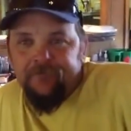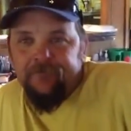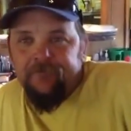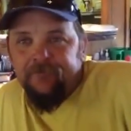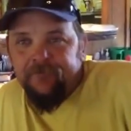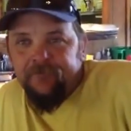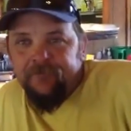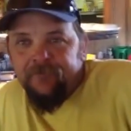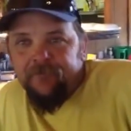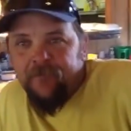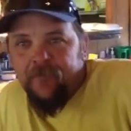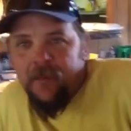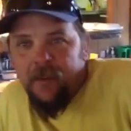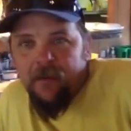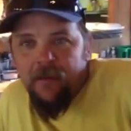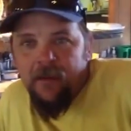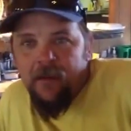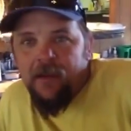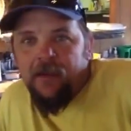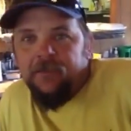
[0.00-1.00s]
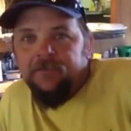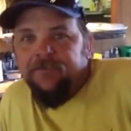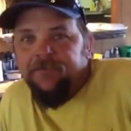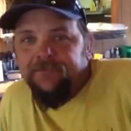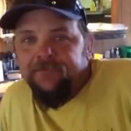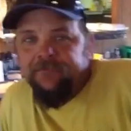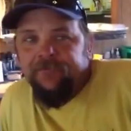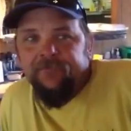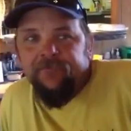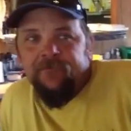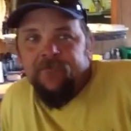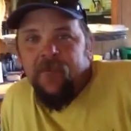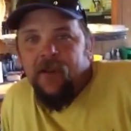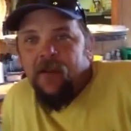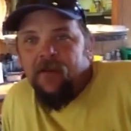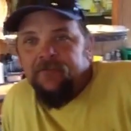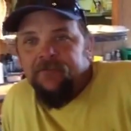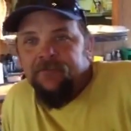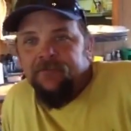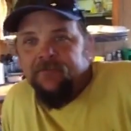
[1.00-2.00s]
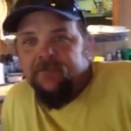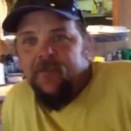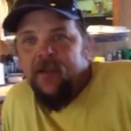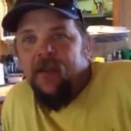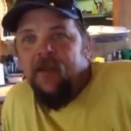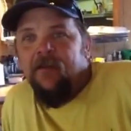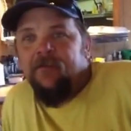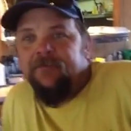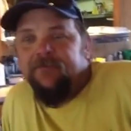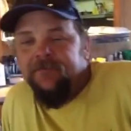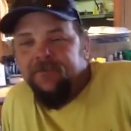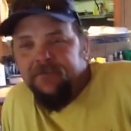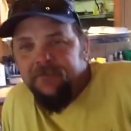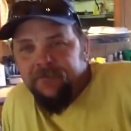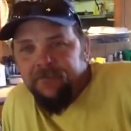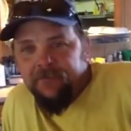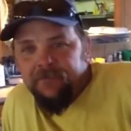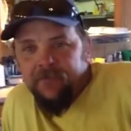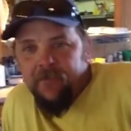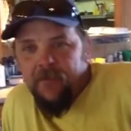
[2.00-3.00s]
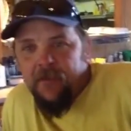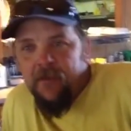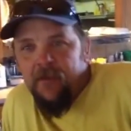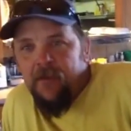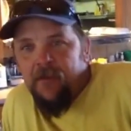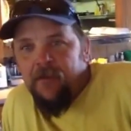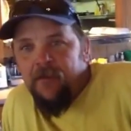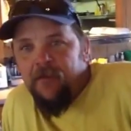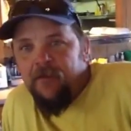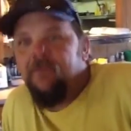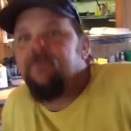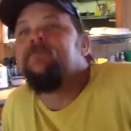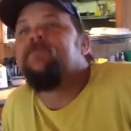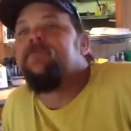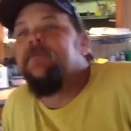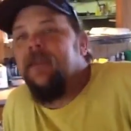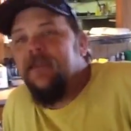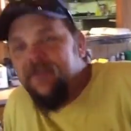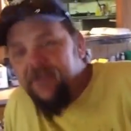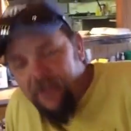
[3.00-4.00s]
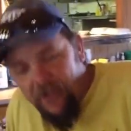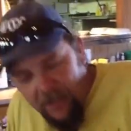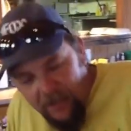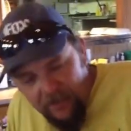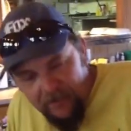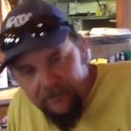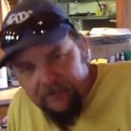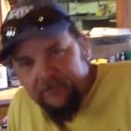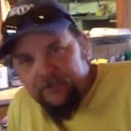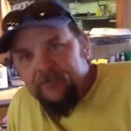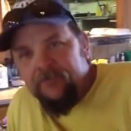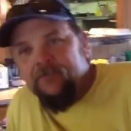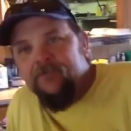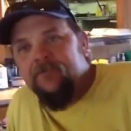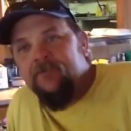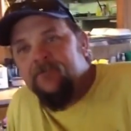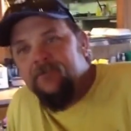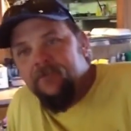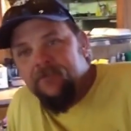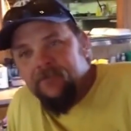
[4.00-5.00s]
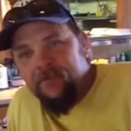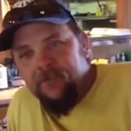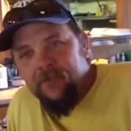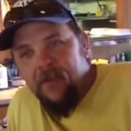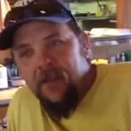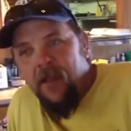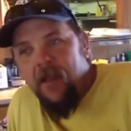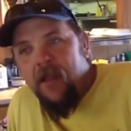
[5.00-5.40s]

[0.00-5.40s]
Um, we were talking last night, and you were telling me you originally lived in Las Vegas. That's right. What did you do there?